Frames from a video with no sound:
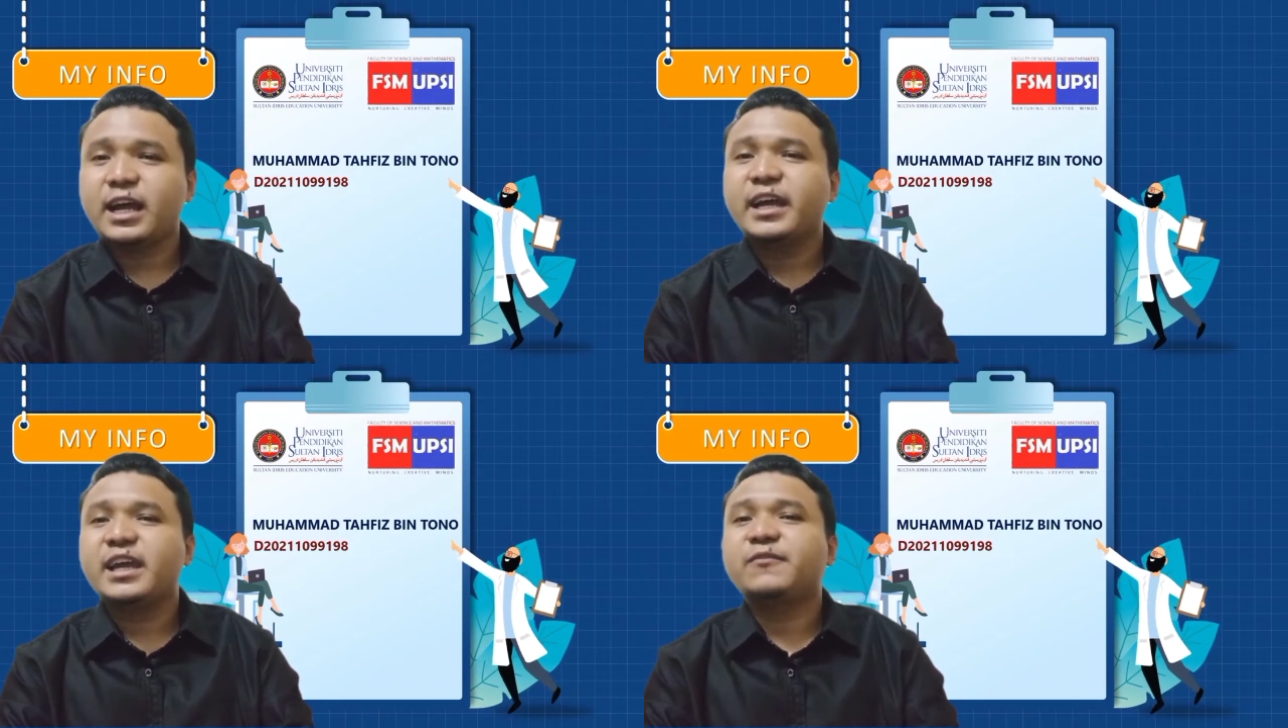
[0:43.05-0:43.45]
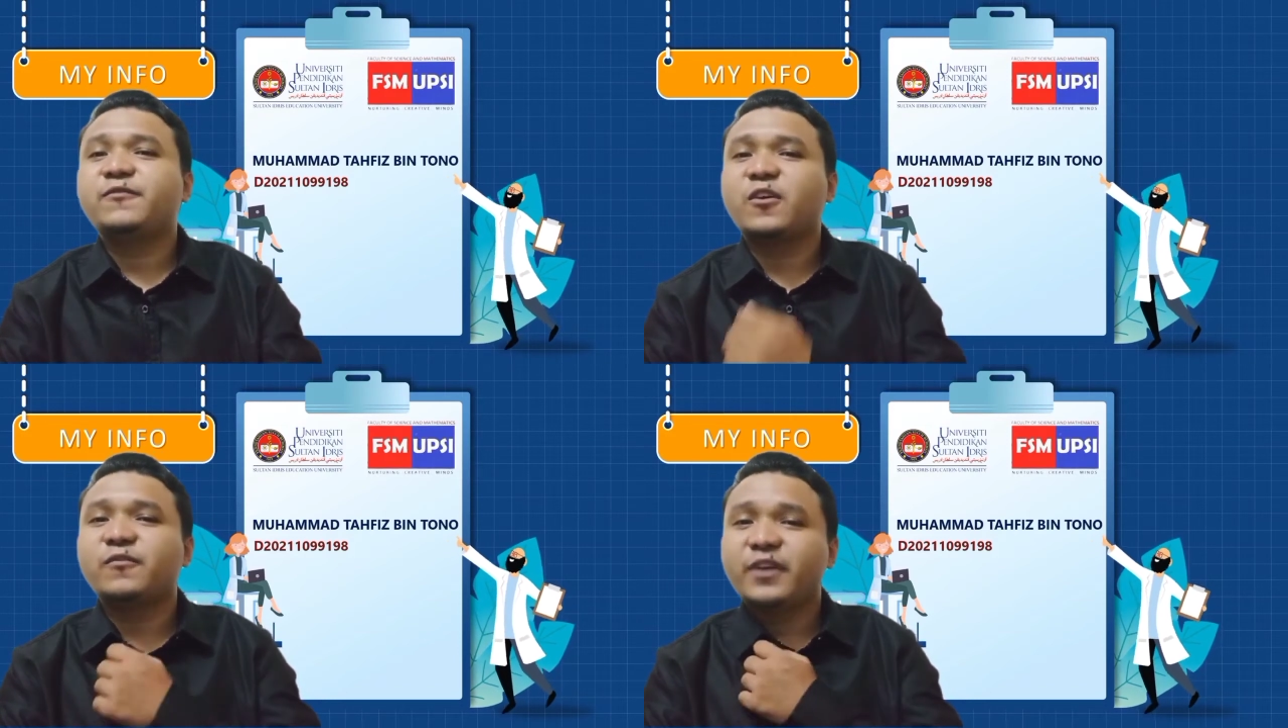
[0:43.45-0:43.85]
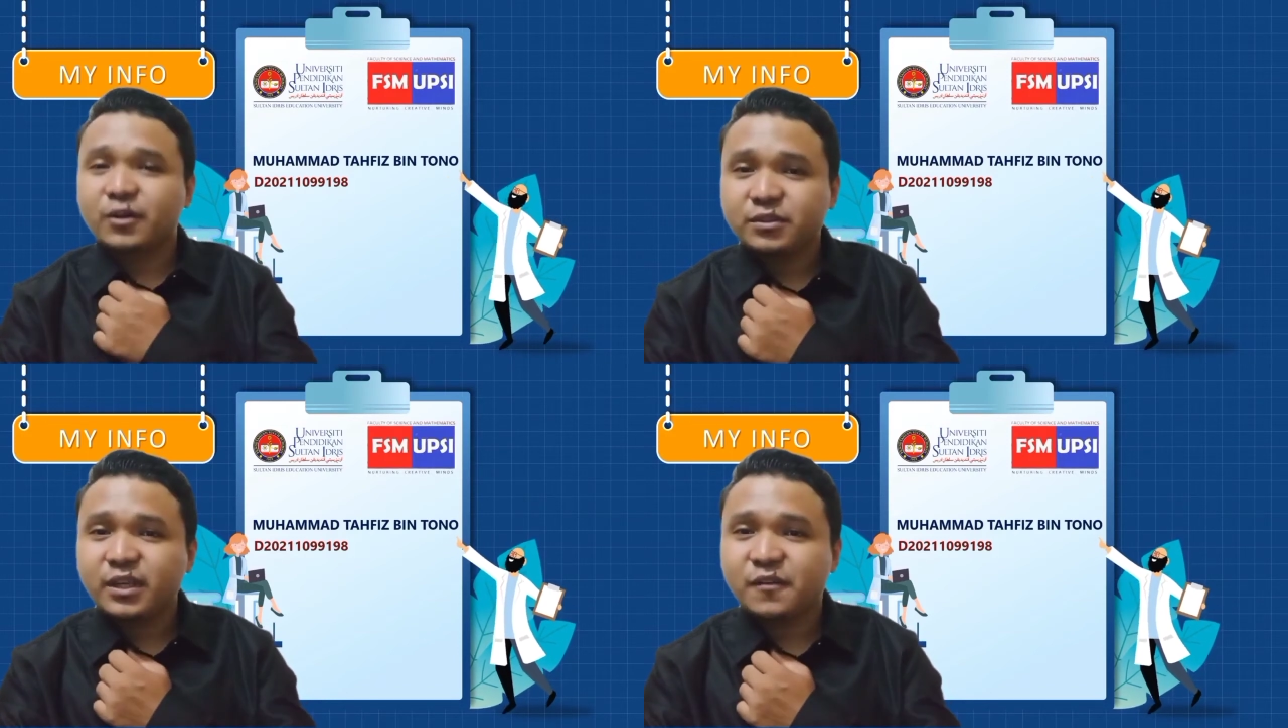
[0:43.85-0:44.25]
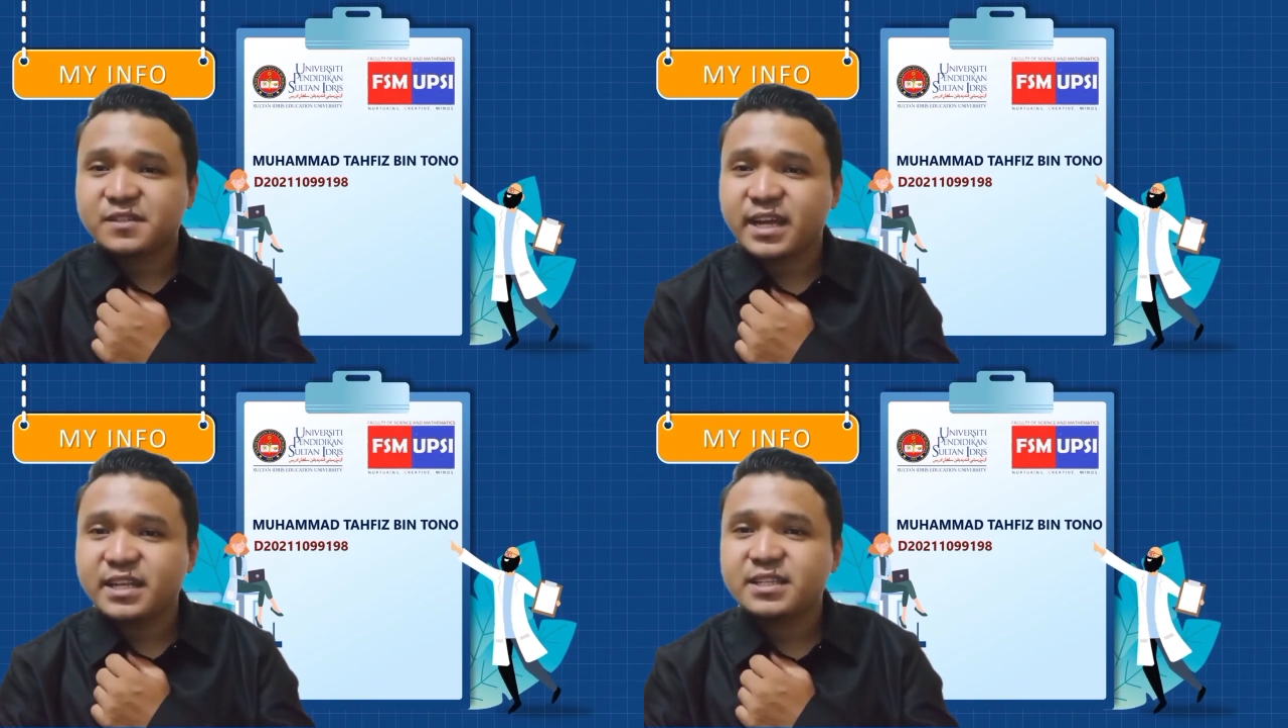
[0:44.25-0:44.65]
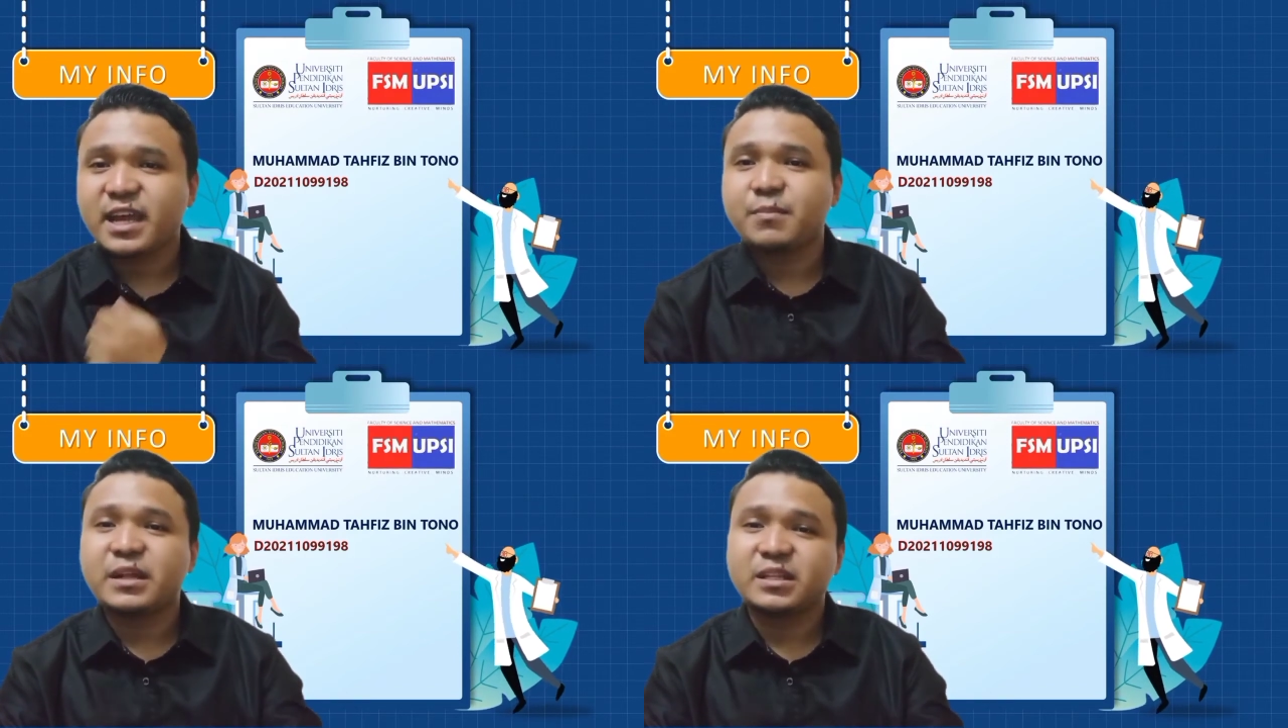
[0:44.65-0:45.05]
I am from Faculty of Science
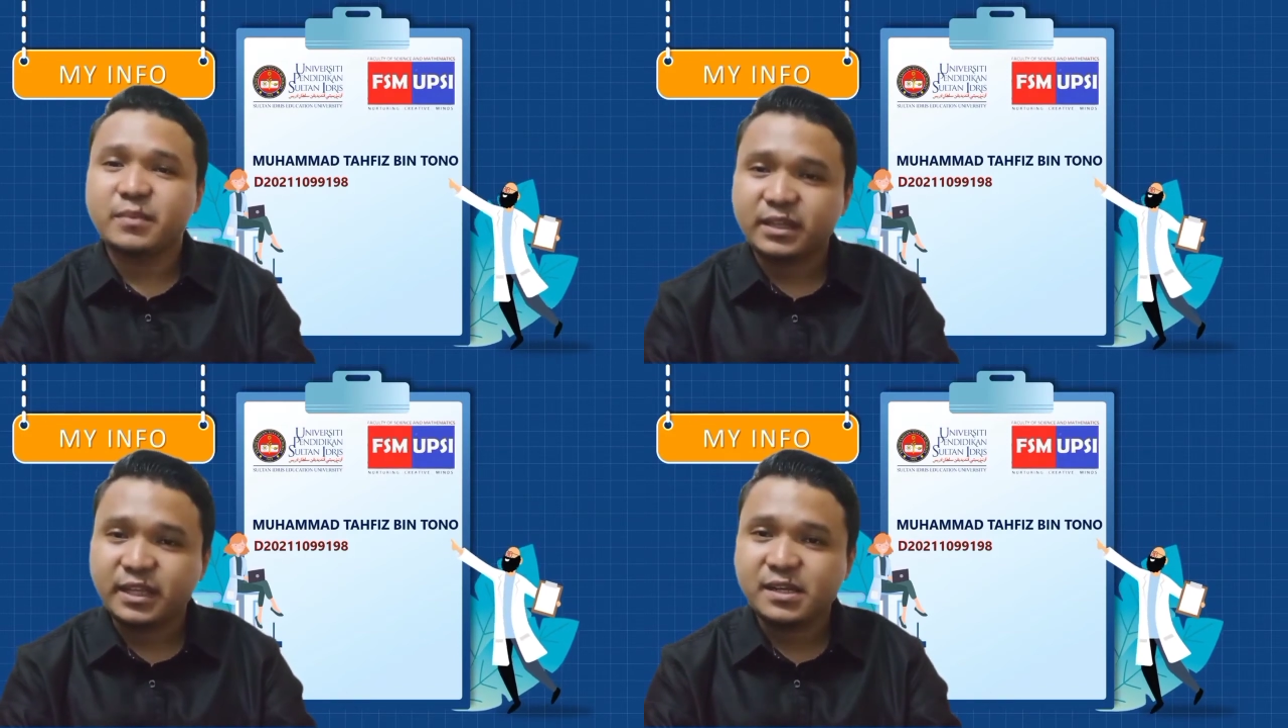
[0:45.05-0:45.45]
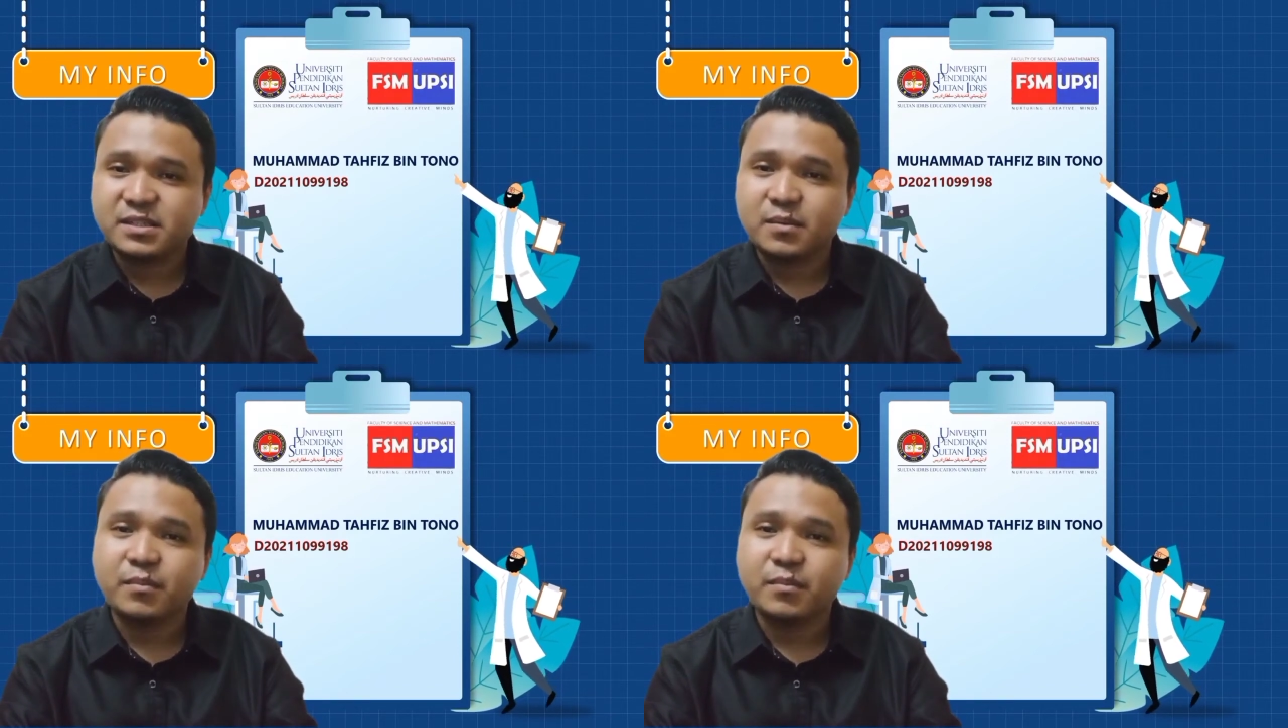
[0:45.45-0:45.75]
and Mathematics,